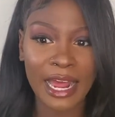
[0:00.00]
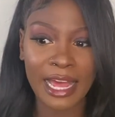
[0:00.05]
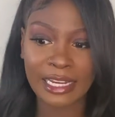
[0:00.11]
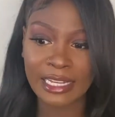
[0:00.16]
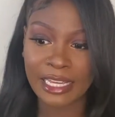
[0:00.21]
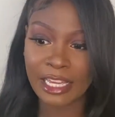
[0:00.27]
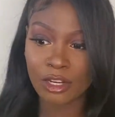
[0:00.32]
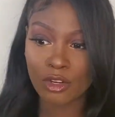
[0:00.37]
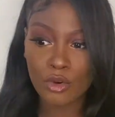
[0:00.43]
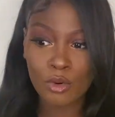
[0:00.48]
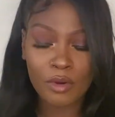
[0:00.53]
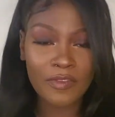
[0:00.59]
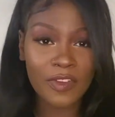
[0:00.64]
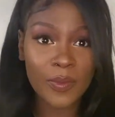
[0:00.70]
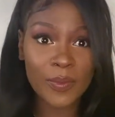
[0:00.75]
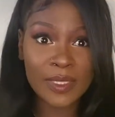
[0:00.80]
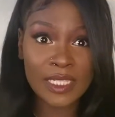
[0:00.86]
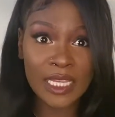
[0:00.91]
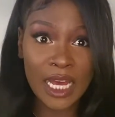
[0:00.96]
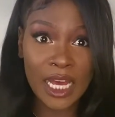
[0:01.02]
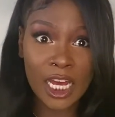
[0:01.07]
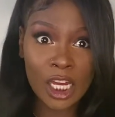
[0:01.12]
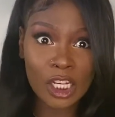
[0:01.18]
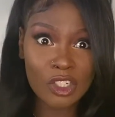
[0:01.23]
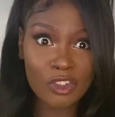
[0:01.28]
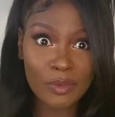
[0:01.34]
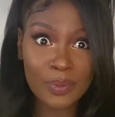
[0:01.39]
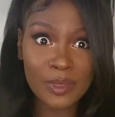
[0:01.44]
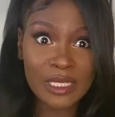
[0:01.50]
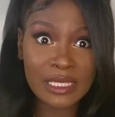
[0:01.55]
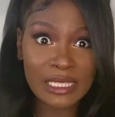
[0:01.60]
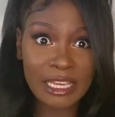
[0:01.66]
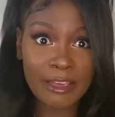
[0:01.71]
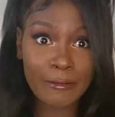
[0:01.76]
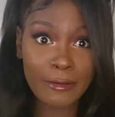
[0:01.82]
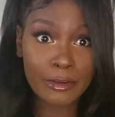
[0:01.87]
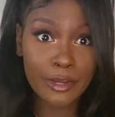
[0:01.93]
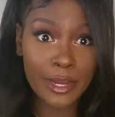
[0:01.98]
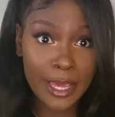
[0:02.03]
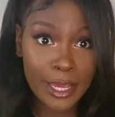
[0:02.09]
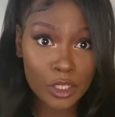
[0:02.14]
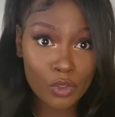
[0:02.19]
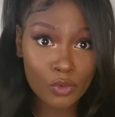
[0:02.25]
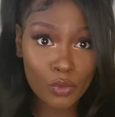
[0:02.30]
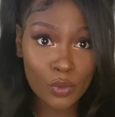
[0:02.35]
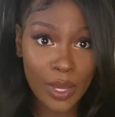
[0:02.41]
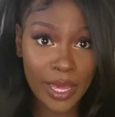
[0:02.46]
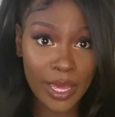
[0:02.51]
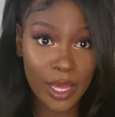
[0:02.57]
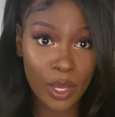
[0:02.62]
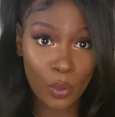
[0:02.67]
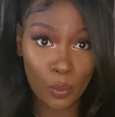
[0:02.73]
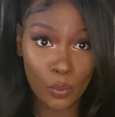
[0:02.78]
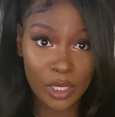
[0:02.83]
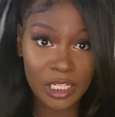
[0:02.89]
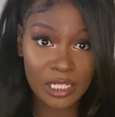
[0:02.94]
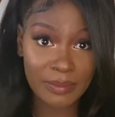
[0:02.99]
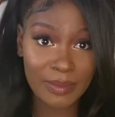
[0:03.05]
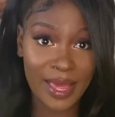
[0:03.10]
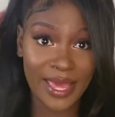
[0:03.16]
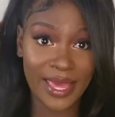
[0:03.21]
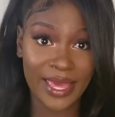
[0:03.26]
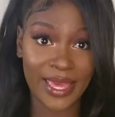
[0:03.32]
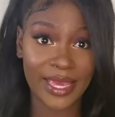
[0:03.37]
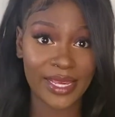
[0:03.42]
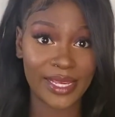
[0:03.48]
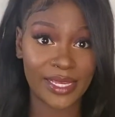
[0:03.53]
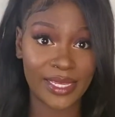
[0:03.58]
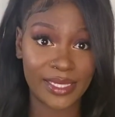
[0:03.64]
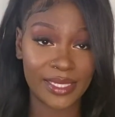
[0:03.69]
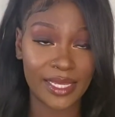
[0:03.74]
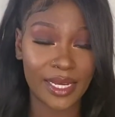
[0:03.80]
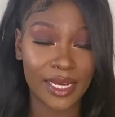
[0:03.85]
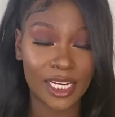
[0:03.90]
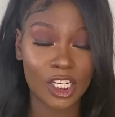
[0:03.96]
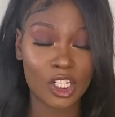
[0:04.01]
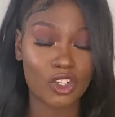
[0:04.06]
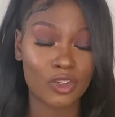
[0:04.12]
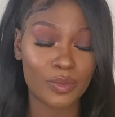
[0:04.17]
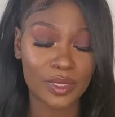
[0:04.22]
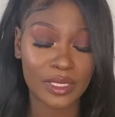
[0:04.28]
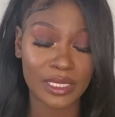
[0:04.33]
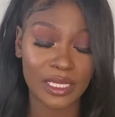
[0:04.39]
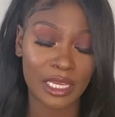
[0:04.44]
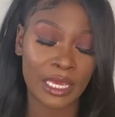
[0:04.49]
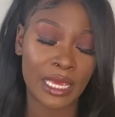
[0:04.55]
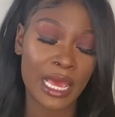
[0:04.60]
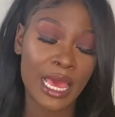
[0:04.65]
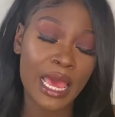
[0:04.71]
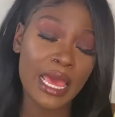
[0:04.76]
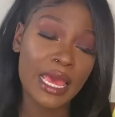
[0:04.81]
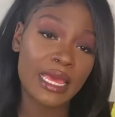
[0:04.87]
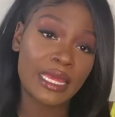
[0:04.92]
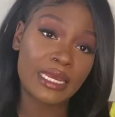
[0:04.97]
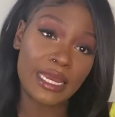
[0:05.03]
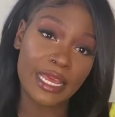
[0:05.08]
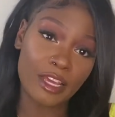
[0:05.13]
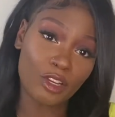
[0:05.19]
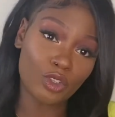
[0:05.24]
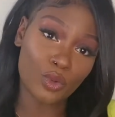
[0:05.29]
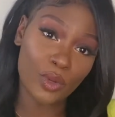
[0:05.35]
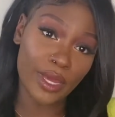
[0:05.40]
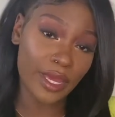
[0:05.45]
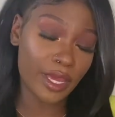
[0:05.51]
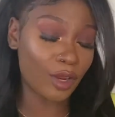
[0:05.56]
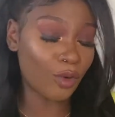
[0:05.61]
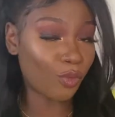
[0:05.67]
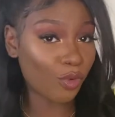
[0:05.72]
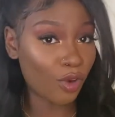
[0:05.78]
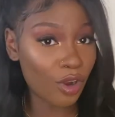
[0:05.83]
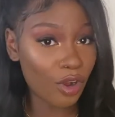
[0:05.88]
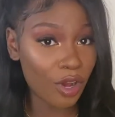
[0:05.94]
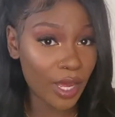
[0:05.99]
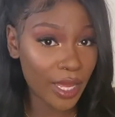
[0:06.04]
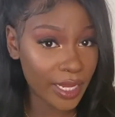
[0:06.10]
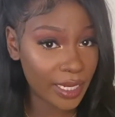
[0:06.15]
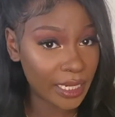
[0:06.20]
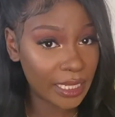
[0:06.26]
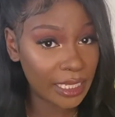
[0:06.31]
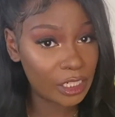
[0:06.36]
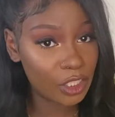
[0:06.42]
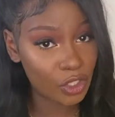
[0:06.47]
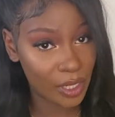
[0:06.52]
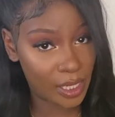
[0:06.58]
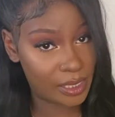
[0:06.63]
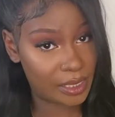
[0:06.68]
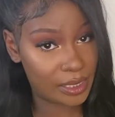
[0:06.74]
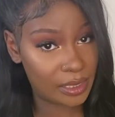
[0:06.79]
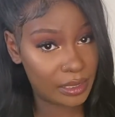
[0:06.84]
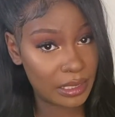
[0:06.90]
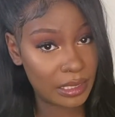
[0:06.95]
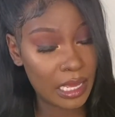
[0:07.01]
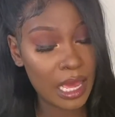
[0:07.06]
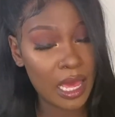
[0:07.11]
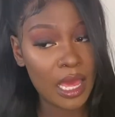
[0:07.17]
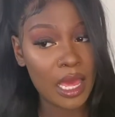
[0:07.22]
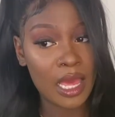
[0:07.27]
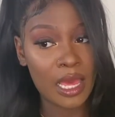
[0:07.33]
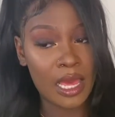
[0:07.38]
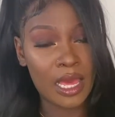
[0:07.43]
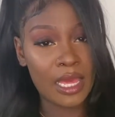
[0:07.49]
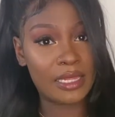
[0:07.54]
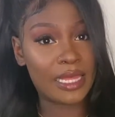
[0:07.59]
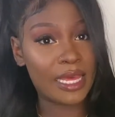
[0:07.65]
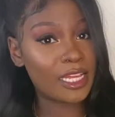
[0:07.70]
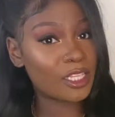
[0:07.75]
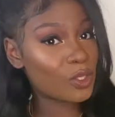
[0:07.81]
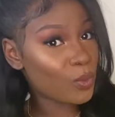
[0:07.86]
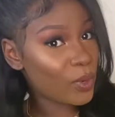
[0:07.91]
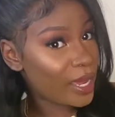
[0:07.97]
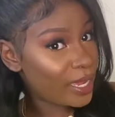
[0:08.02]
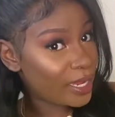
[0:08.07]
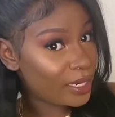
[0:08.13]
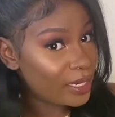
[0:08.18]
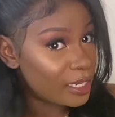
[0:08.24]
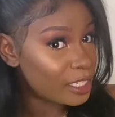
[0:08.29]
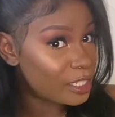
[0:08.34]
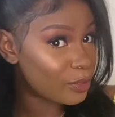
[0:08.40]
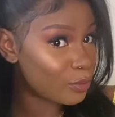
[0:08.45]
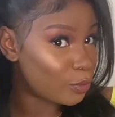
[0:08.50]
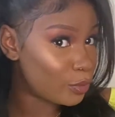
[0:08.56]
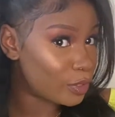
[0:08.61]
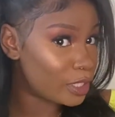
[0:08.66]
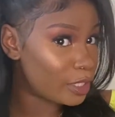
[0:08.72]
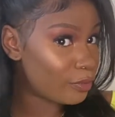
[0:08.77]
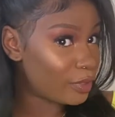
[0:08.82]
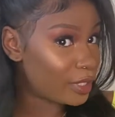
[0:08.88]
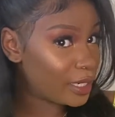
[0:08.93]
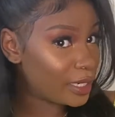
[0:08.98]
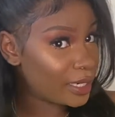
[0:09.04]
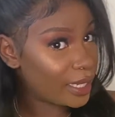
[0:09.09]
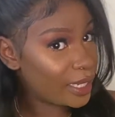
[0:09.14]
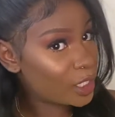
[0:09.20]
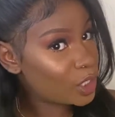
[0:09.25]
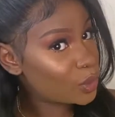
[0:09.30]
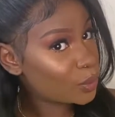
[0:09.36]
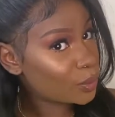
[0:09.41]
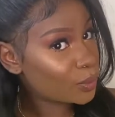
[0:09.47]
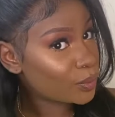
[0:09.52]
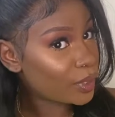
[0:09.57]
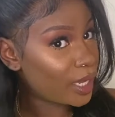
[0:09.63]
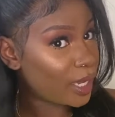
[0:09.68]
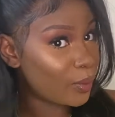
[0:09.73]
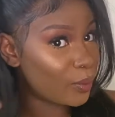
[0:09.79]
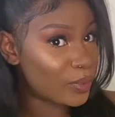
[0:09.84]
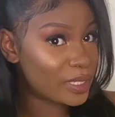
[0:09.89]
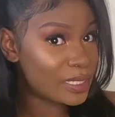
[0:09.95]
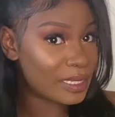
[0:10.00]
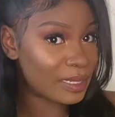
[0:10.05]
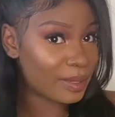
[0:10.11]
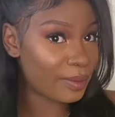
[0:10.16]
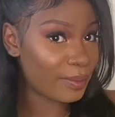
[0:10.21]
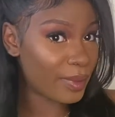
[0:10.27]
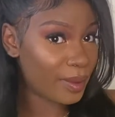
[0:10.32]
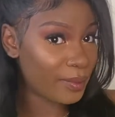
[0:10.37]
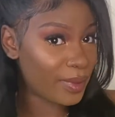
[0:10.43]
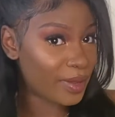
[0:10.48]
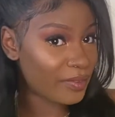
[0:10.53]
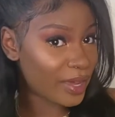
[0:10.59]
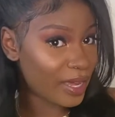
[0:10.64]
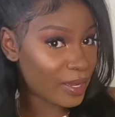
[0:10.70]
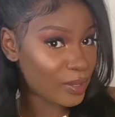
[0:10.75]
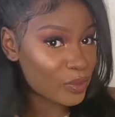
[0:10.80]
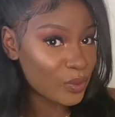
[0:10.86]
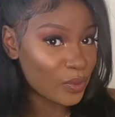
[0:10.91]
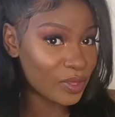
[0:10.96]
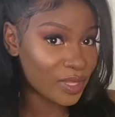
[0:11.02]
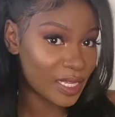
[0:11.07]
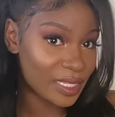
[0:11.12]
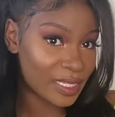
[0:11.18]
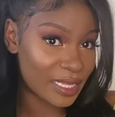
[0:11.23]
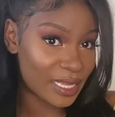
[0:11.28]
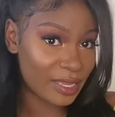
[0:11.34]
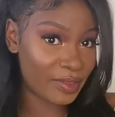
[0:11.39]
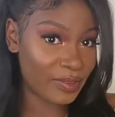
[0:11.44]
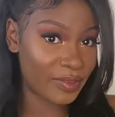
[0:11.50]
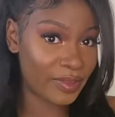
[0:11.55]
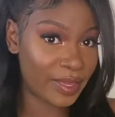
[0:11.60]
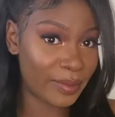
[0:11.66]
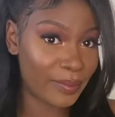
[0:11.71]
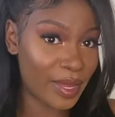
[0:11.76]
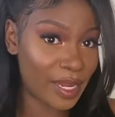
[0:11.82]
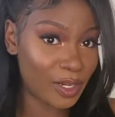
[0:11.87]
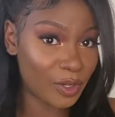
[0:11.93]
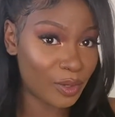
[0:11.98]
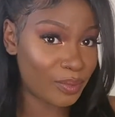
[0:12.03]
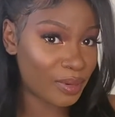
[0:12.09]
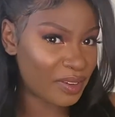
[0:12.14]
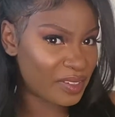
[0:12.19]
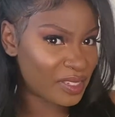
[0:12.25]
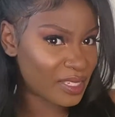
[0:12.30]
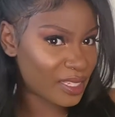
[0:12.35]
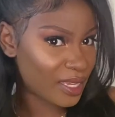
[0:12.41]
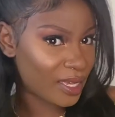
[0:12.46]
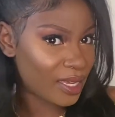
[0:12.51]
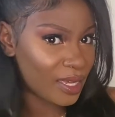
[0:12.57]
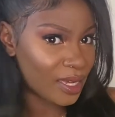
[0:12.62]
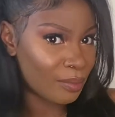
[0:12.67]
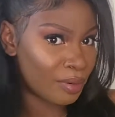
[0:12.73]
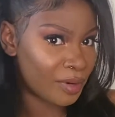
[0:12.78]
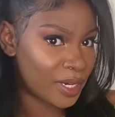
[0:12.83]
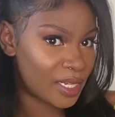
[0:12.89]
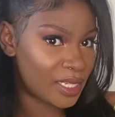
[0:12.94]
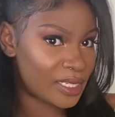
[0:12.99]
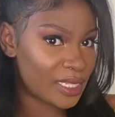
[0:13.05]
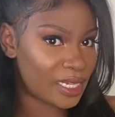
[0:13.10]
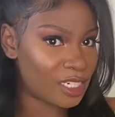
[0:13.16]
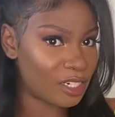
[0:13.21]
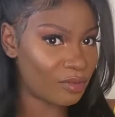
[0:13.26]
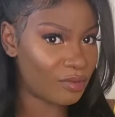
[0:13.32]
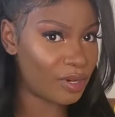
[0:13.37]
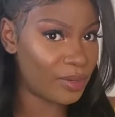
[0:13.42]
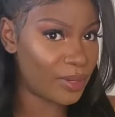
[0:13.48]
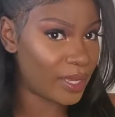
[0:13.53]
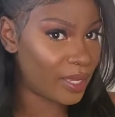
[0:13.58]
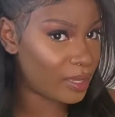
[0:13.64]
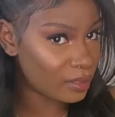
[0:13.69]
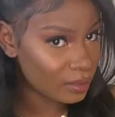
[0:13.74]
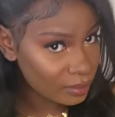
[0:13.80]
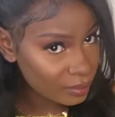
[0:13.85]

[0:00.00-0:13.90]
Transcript: I did know if it was 100% natural hair, which my hair is 100% natural hair, raw Indian tresses. That's why it looks really, really natural. I went to my mother's house on Thanksgiving and my little brother said, Kabrina, is that your real hair?